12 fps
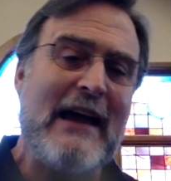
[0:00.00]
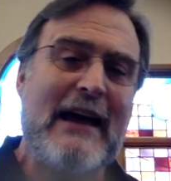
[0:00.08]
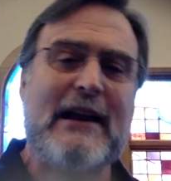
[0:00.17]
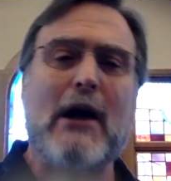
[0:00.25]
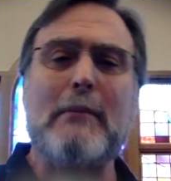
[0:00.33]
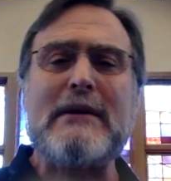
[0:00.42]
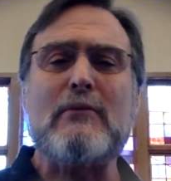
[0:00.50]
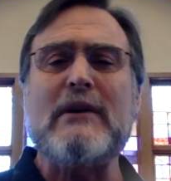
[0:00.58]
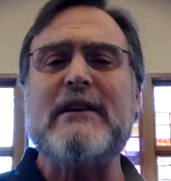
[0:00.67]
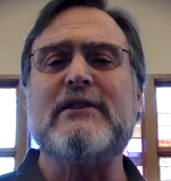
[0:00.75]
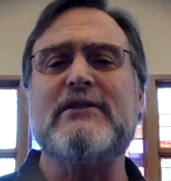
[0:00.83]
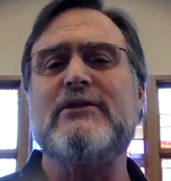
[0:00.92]
And I'll be
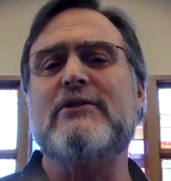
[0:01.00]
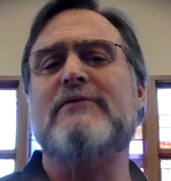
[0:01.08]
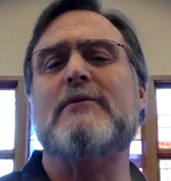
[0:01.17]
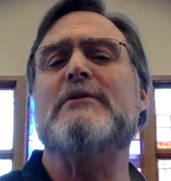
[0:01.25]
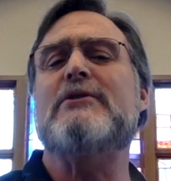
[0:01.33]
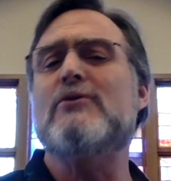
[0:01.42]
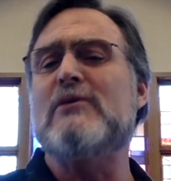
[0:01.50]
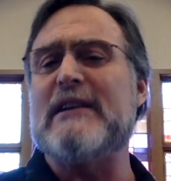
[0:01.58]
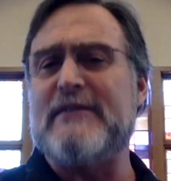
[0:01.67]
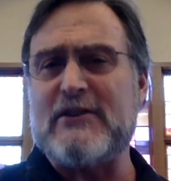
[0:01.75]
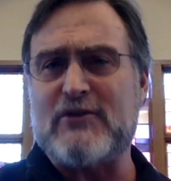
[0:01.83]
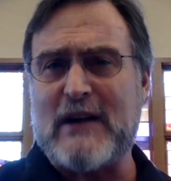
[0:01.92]
reading to you from the New
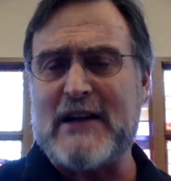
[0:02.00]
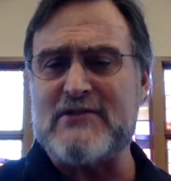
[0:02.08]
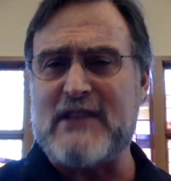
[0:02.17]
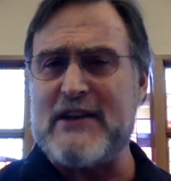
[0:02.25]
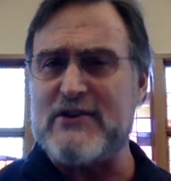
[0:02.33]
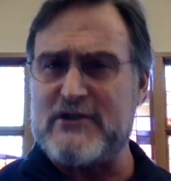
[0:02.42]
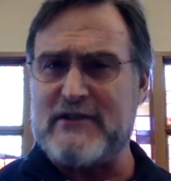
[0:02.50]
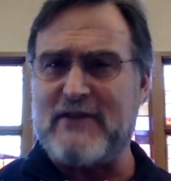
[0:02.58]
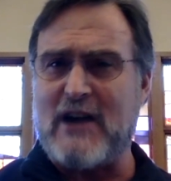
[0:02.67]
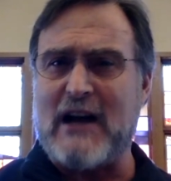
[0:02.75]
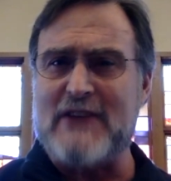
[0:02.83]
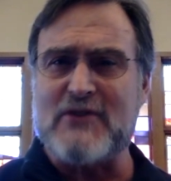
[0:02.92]
Living Translation of
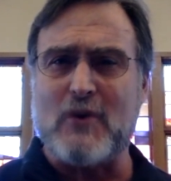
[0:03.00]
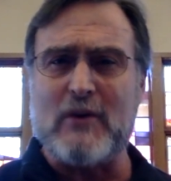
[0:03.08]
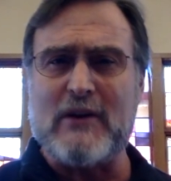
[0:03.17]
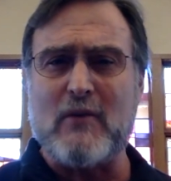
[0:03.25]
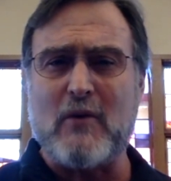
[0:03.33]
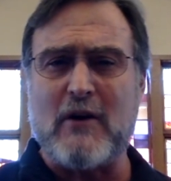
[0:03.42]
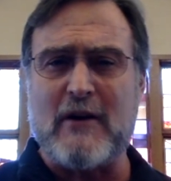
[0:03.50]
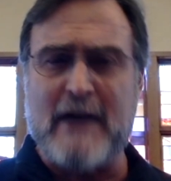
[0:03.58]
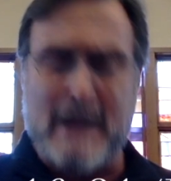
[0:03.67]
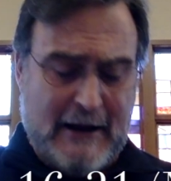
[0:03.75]
God's Holy Word,